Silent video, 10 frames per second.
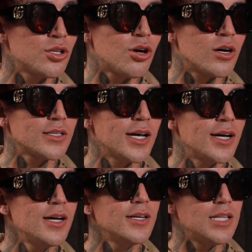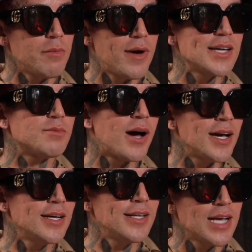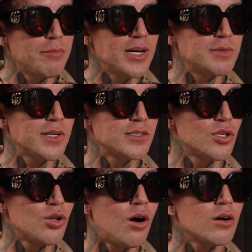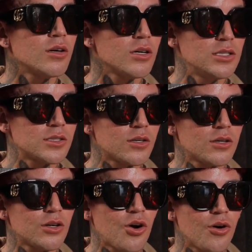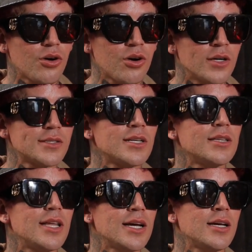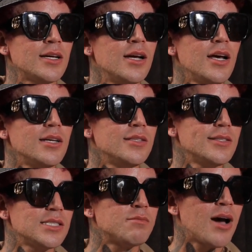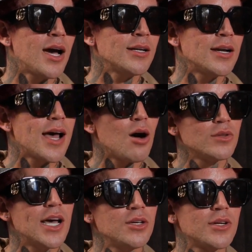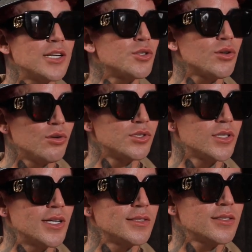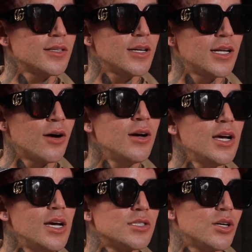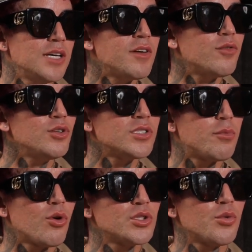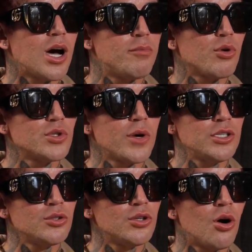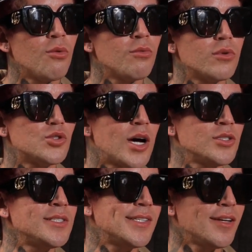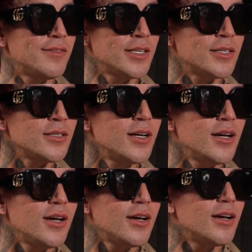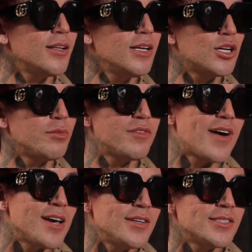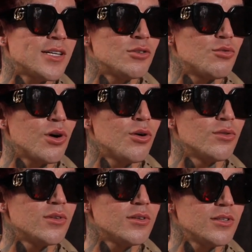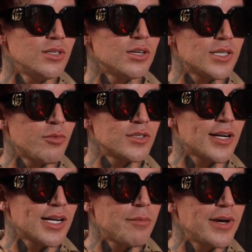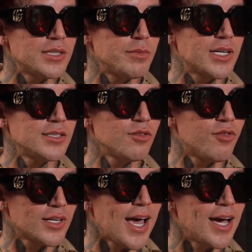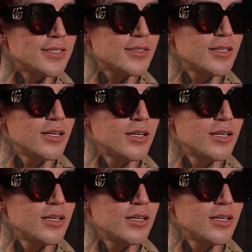dog there, they pass by and they get bit because the dog is constantly thinking, this is mine and how dare you get too close to this. You know, so even if you use approach where you don't try to intervene, it could be 5 years down the road, someone's gonna get bit because you forget,